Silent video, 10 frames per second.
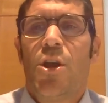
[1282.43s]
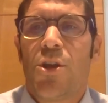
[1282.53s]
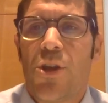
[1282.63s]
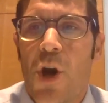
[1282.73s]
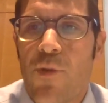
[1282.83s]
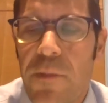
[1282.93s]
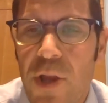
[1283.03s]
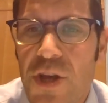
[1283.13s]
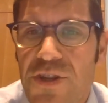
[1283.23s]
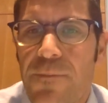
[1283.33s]
Rabbi
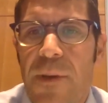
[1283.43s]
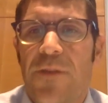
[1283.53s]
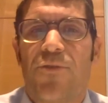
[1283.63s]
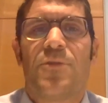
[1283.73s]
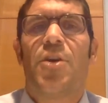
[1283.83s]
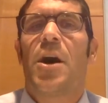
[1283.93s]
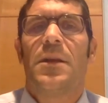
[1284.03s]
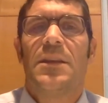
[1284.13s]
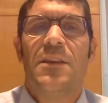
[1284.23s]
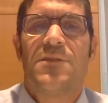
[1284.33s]
Elazar ben
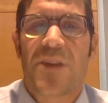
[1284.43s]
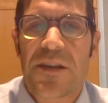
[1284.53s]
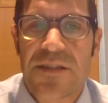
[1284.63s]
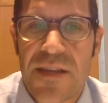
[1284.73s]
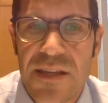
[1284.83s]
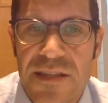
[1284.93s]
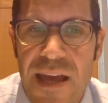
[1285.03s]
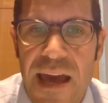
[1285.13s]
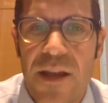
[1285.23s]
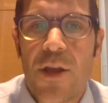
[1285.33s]
Durdaya leaves us, is
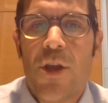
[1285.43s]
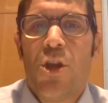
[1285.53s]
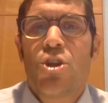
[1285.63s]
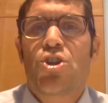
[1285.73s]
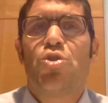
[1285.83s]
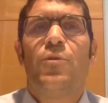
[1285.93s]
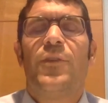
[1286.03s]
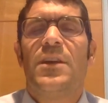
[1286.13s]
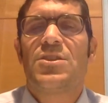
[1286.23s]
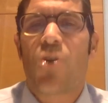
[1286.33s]
that
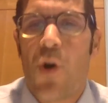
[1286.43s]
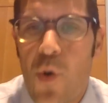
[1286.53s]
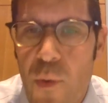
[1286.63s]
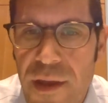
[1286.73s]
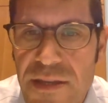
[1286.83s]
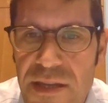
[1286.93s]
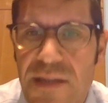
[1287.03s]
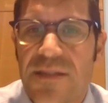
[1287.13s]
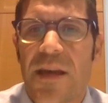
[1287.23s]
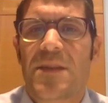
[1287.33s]
tshuva is always
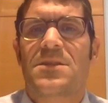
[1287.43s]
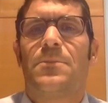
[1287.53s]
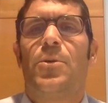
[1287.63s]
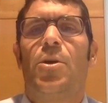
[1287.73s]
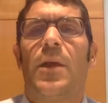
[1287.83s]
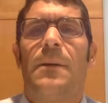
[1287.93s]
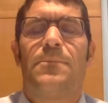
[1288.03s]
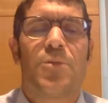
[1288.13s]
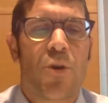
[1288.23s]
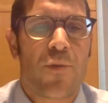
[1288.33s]
accessible and
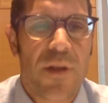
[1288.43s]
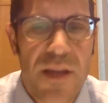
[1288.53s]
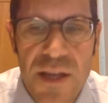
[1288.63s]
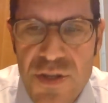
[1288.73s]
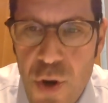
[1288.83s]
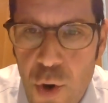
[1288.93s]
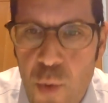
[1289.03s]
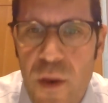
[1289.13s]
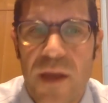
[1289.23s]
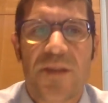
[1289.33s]
purity is
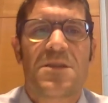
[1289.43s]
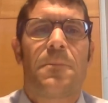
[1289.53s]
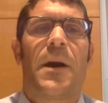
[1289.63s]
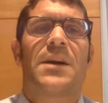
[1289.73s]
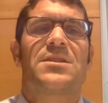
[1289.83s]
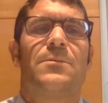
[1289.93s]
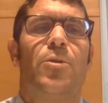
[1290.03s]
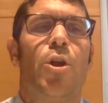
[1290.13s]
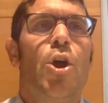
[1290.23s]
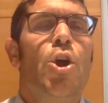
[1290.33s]
always
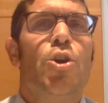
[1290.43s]
possible.